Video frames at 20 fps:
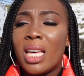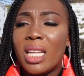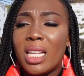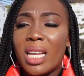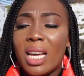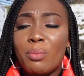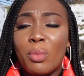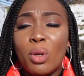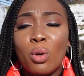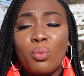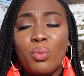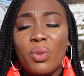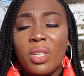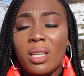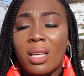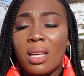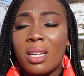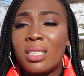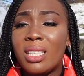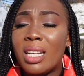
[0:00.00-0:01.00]
it can be all
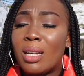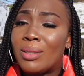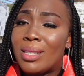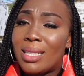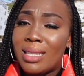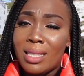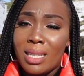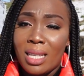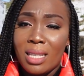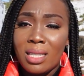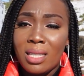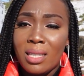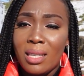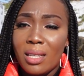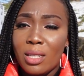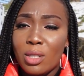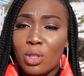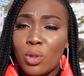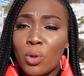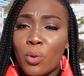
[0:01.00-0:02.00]
being cut down to 6
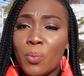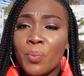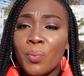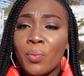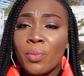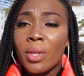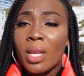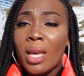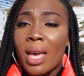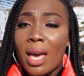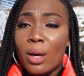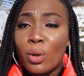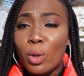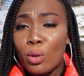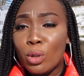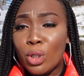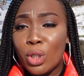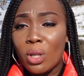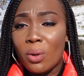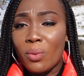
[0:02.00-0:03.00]
years. So
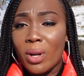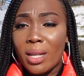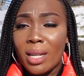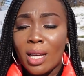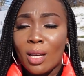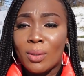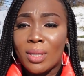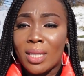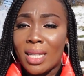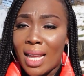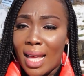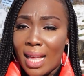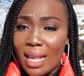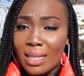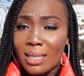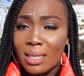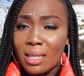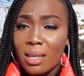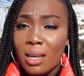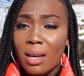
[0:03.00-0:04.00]
go to your Rathaus and
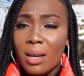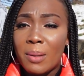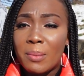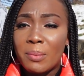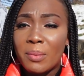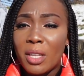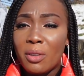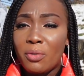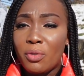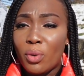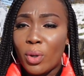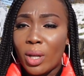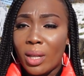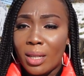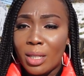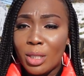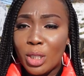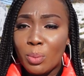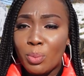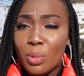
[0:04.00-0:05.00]
ask if you're
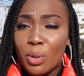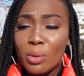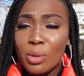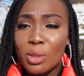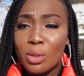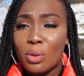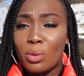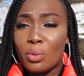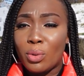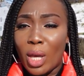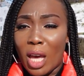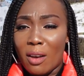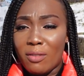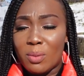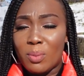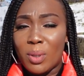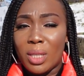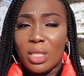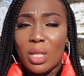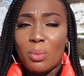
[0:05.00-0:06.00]
eligible. So you
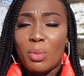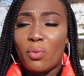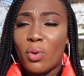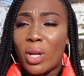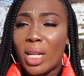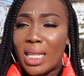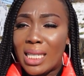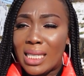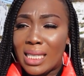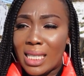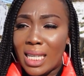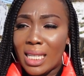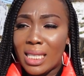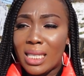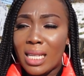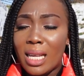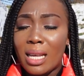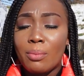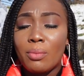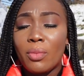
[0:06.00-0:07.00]
have to be in Germany for at least
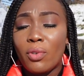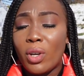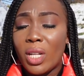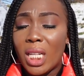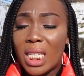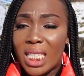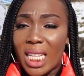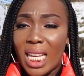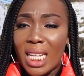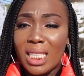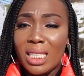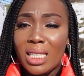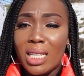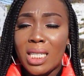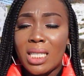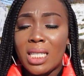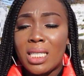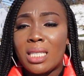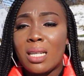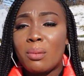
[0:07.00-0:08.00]
eight
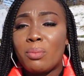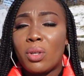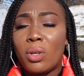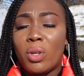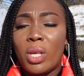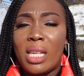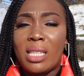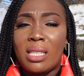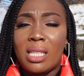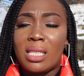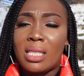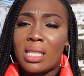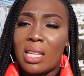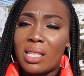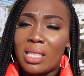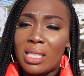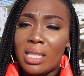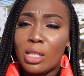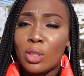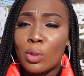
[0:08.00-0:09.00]
years, in some cases
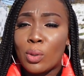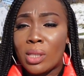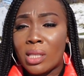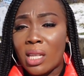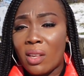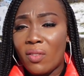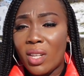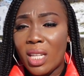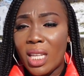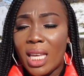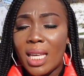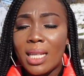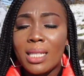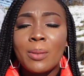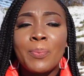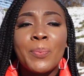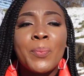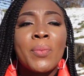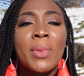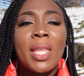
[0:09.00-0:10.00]
6 or 7
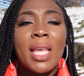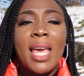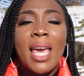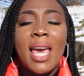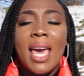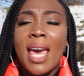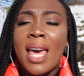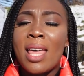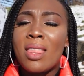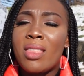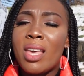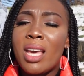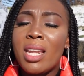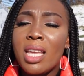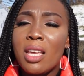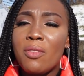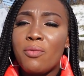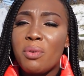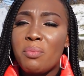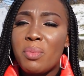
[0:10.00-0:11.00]
years. And then
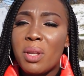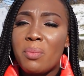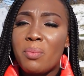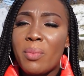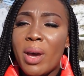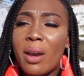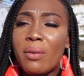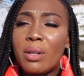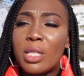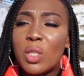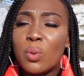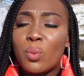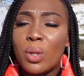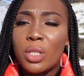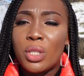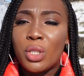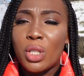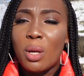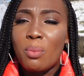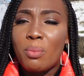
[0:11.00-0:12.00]
if you've been married to
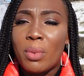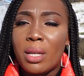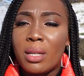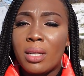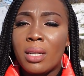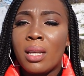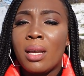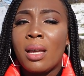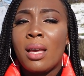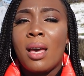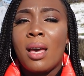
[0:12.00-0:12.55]
a German,